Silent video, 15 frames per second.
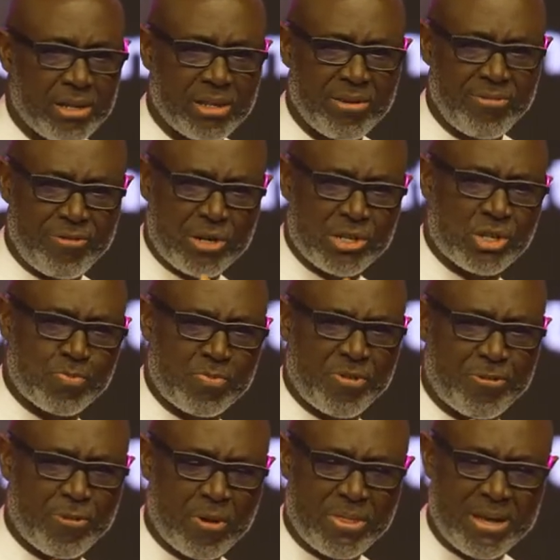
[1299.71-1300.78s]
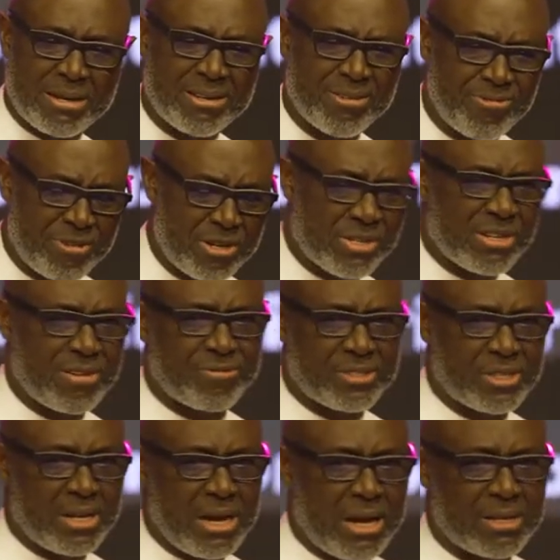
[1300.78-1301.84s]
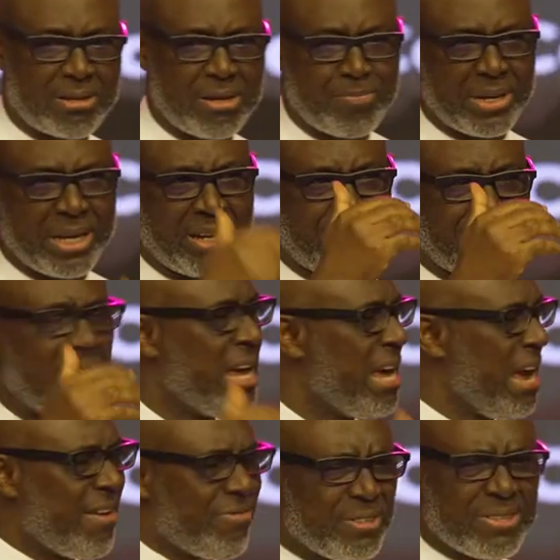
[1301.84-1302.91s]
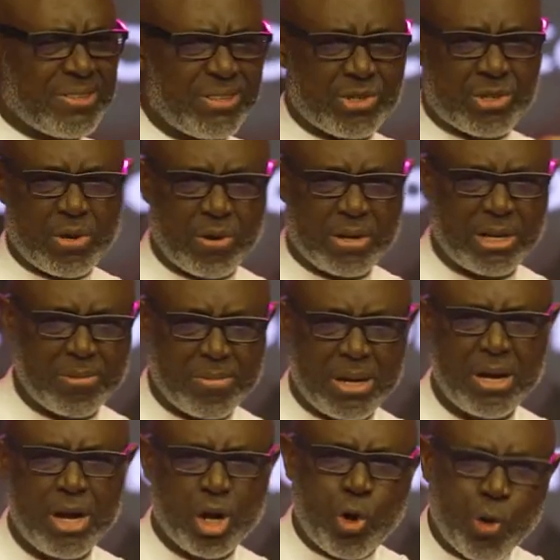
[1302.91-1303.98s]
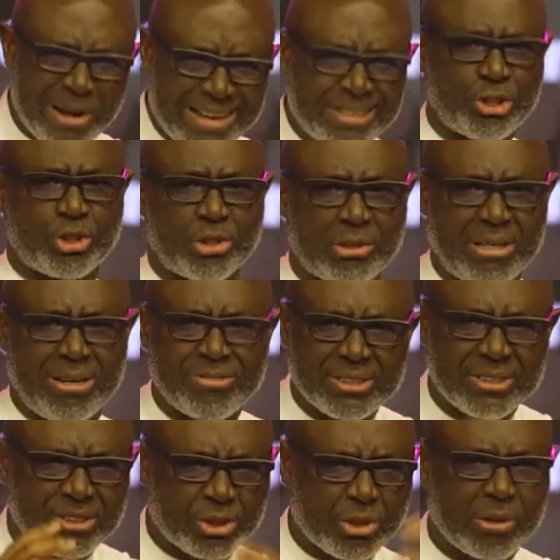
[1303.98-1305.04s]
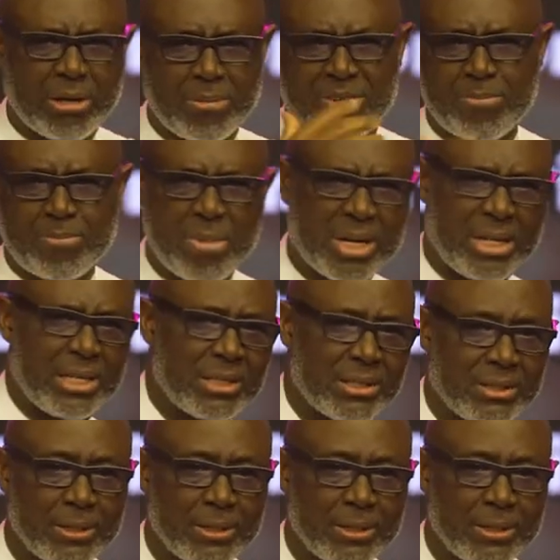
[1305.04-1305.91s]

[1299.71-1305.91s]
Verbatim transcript: The verse before that, the verse after that, the beginning, everything is talking about collection, everything is talking about money.